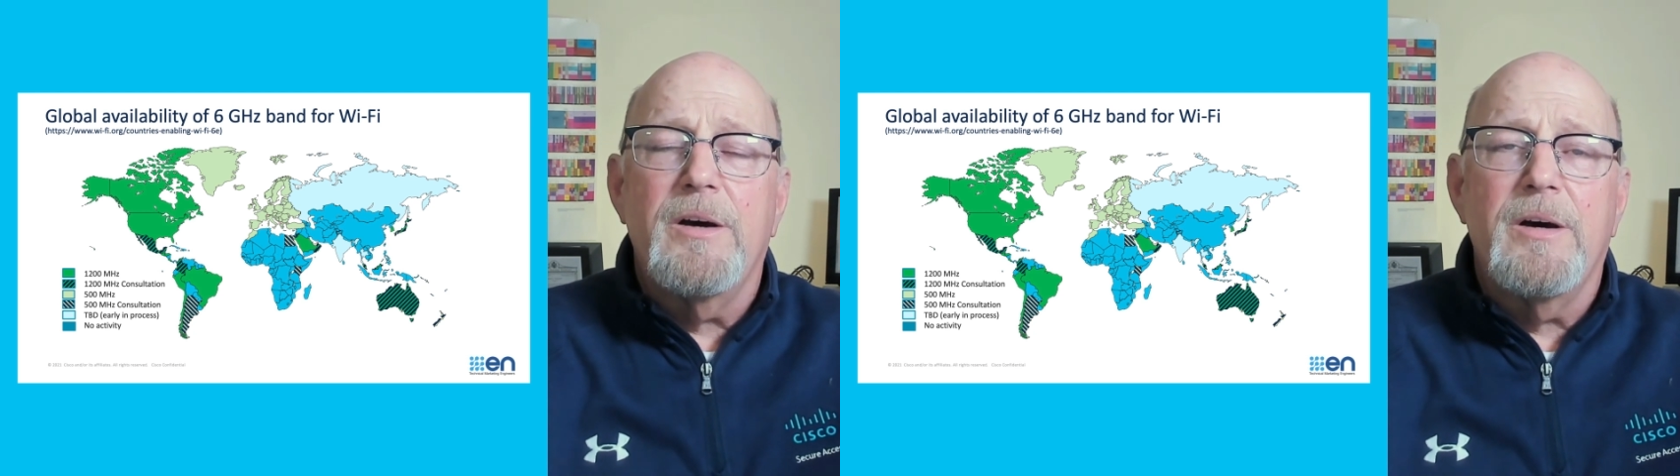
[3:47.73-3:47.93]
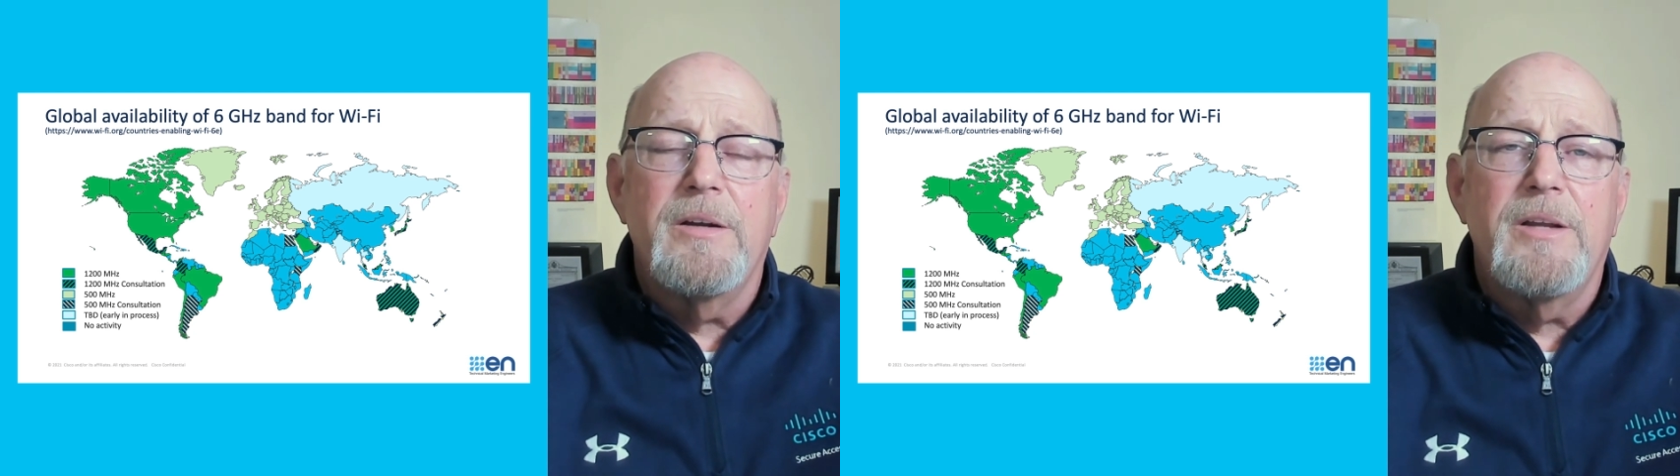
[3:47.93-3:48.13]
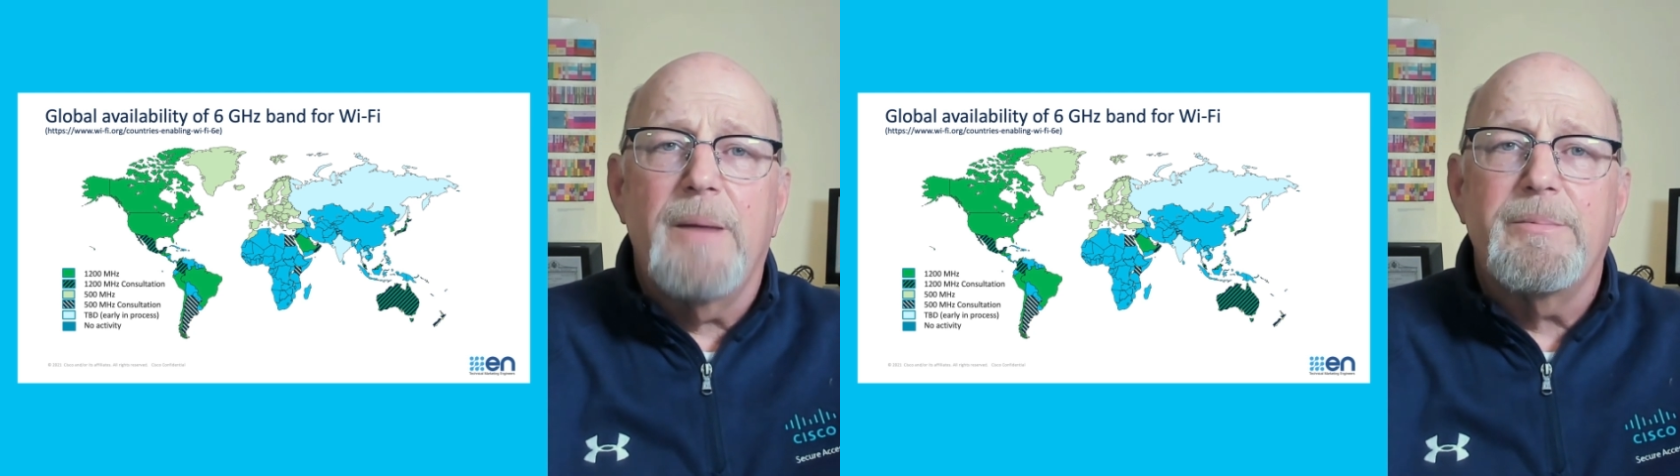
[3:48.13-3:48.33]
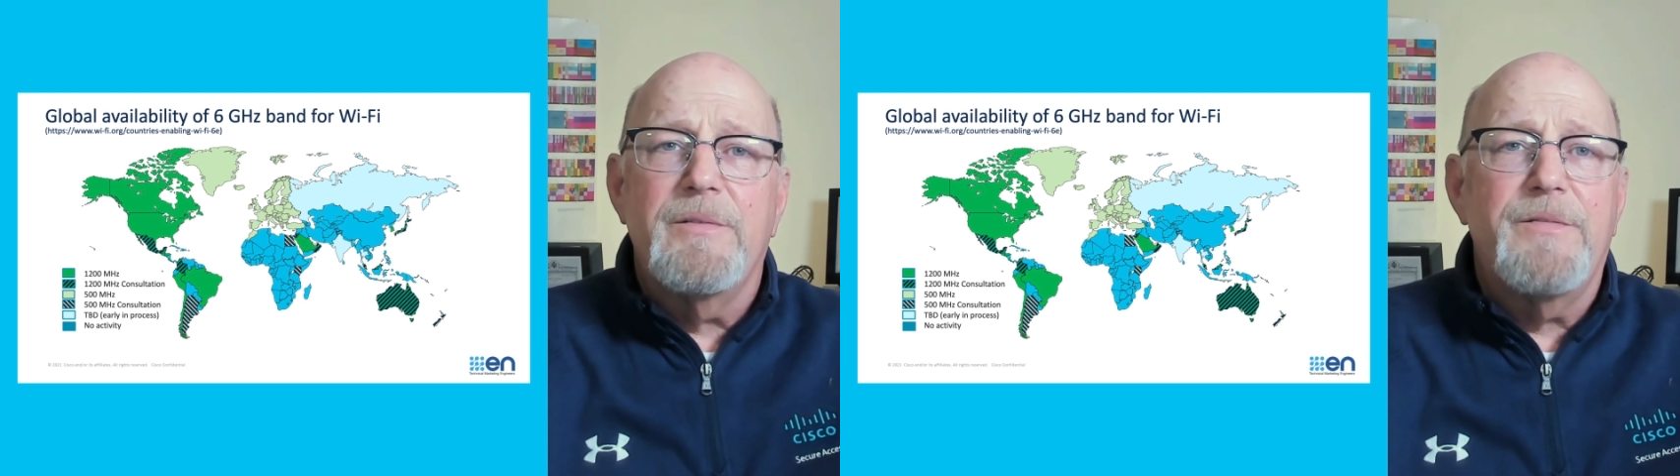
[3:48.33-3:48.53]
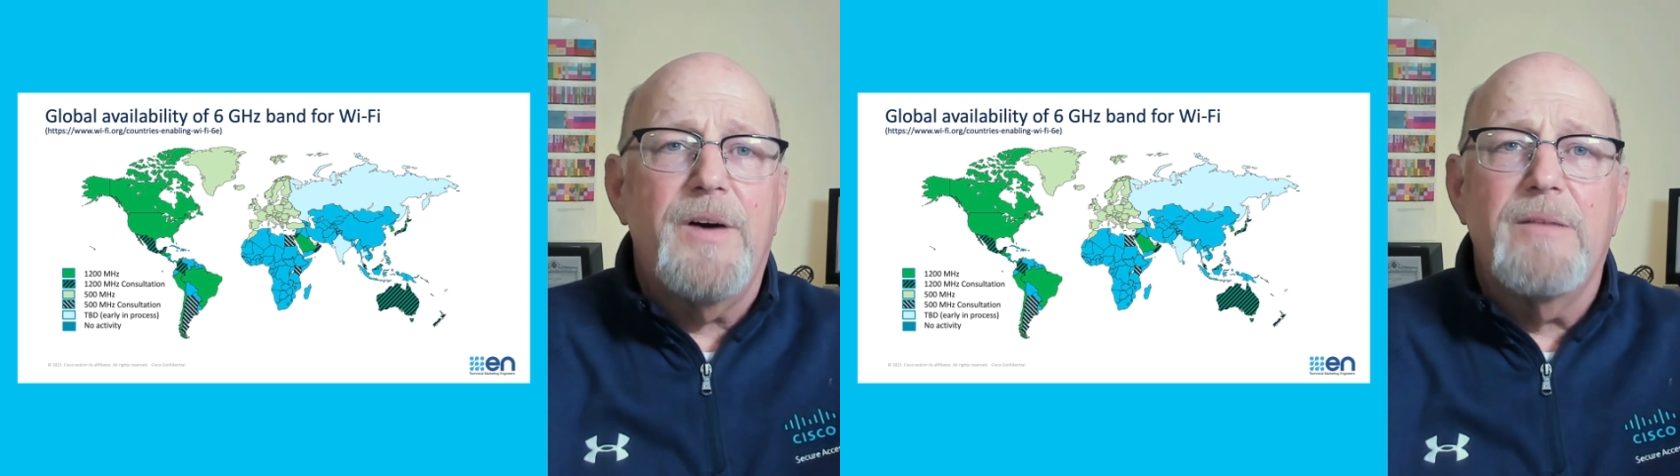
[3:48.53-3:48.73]

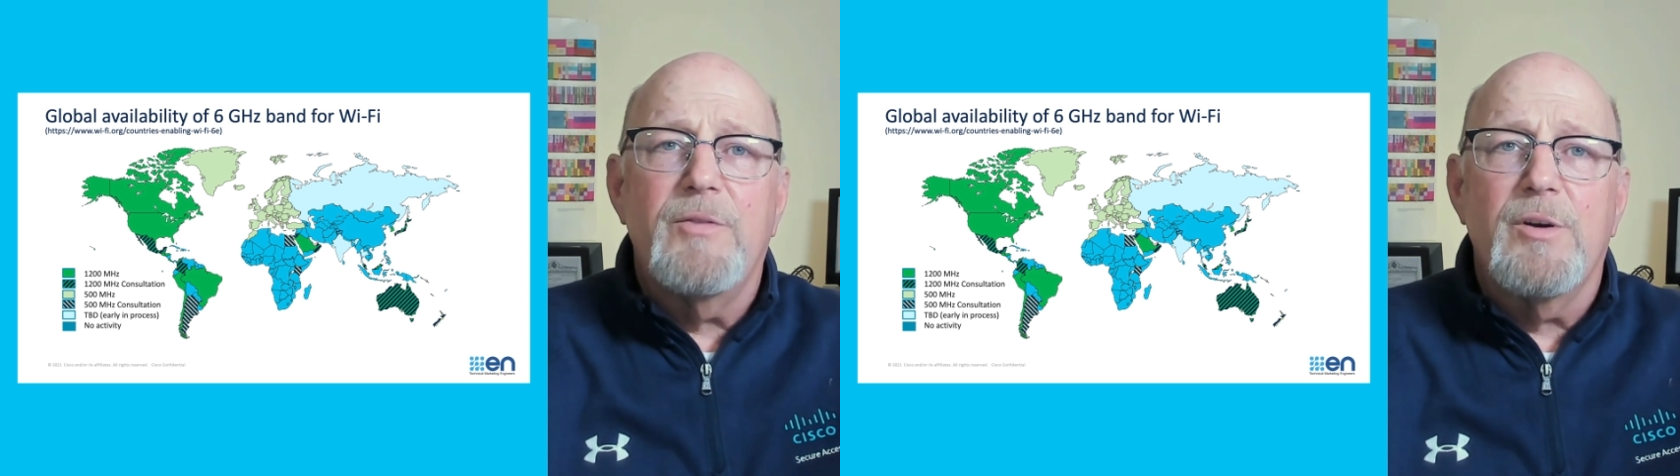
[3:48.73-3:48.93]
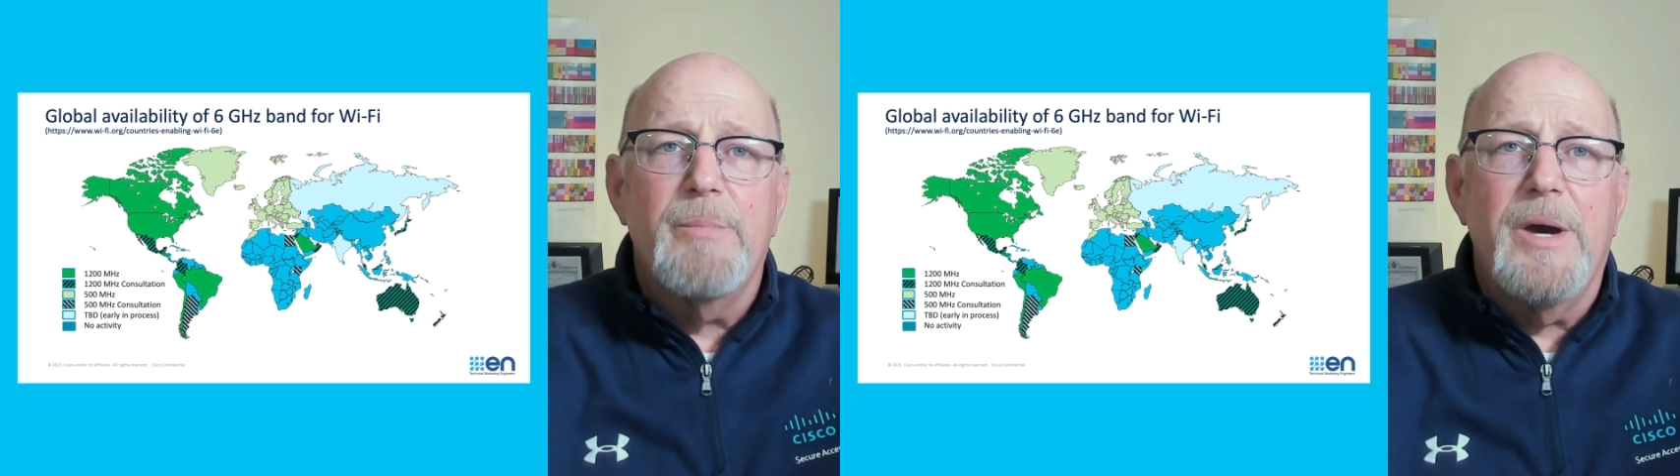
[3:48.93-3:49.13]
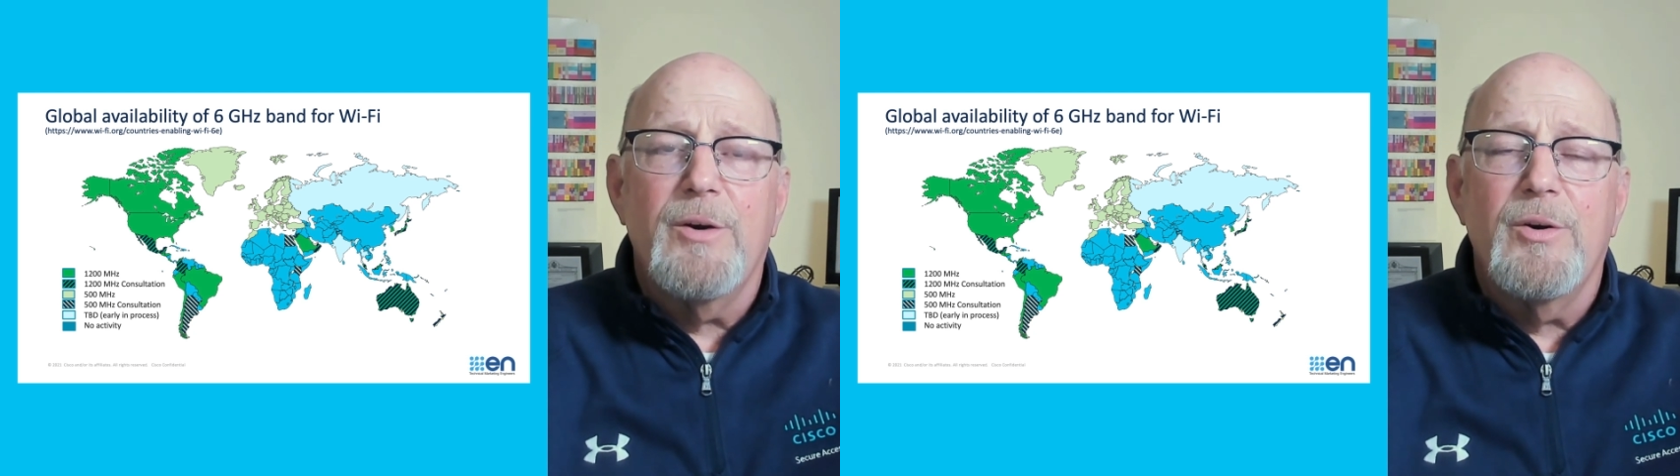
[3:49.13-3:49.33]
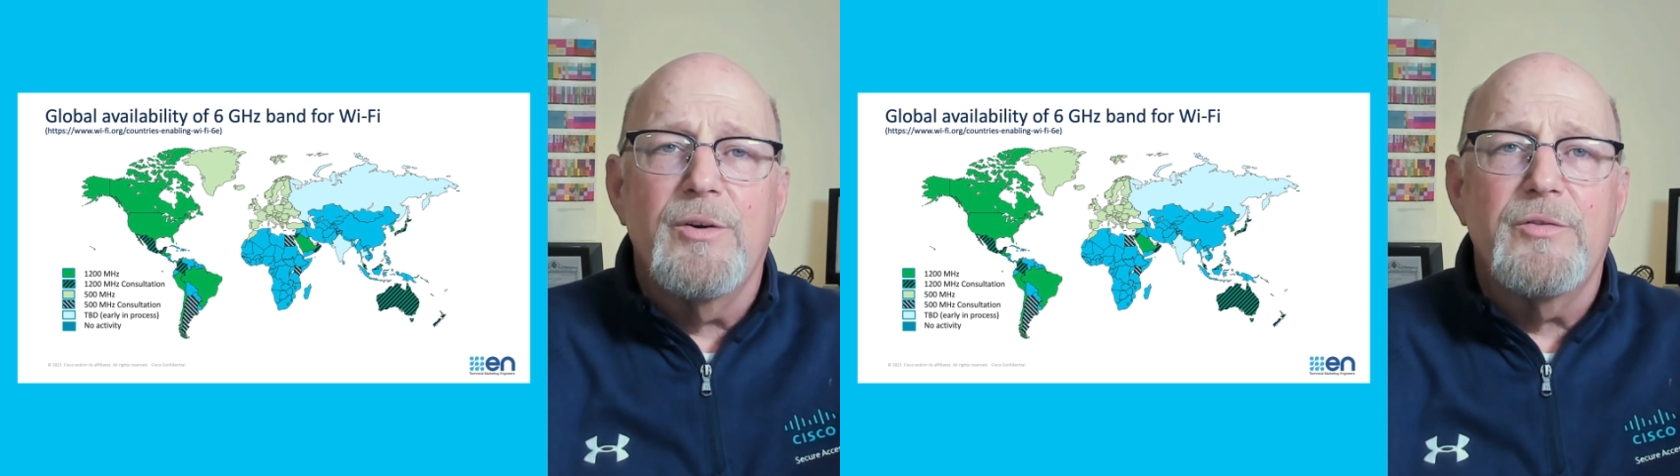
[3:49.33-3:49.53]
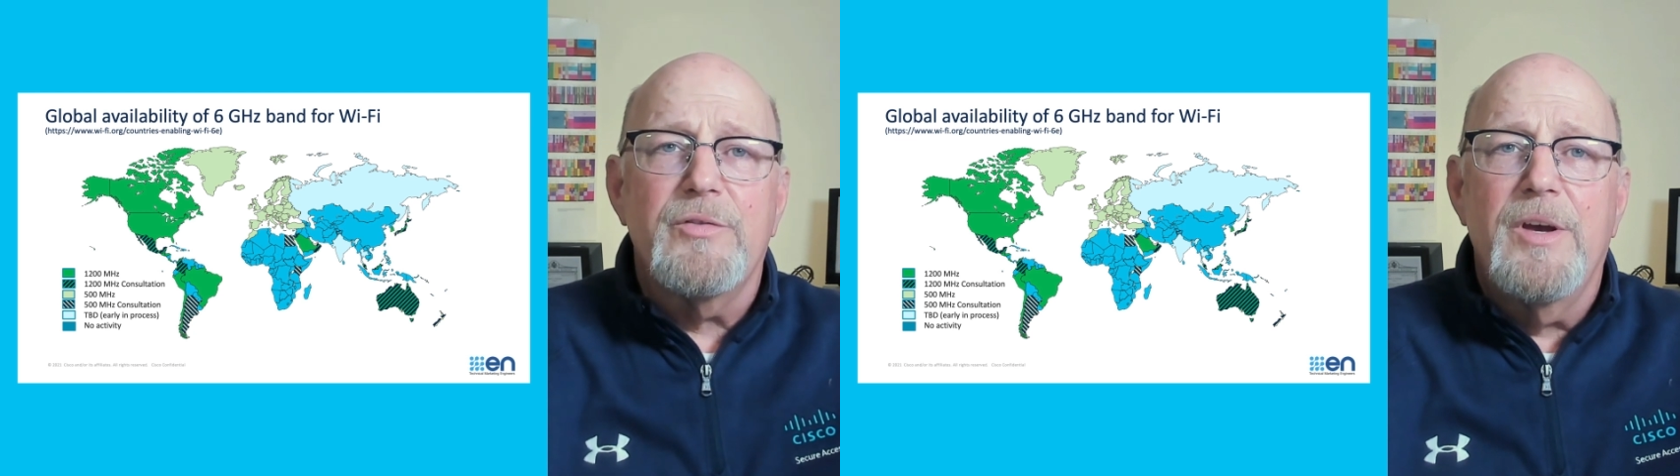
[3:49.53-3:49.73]
adopted 500
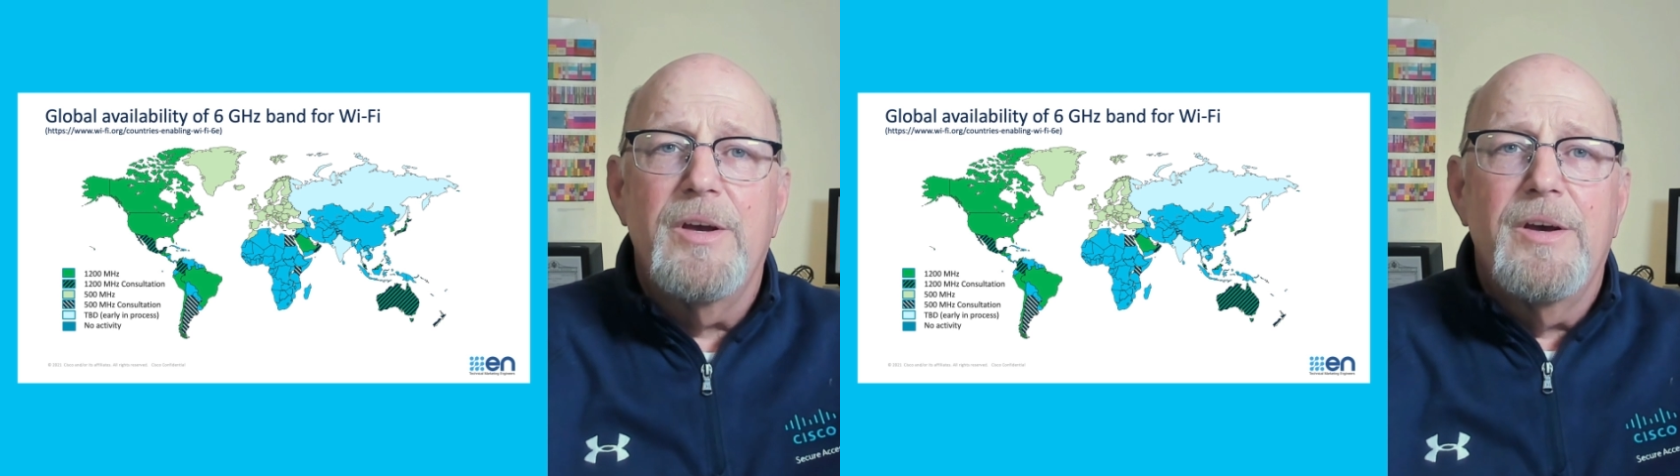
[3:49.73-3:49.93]
megahertz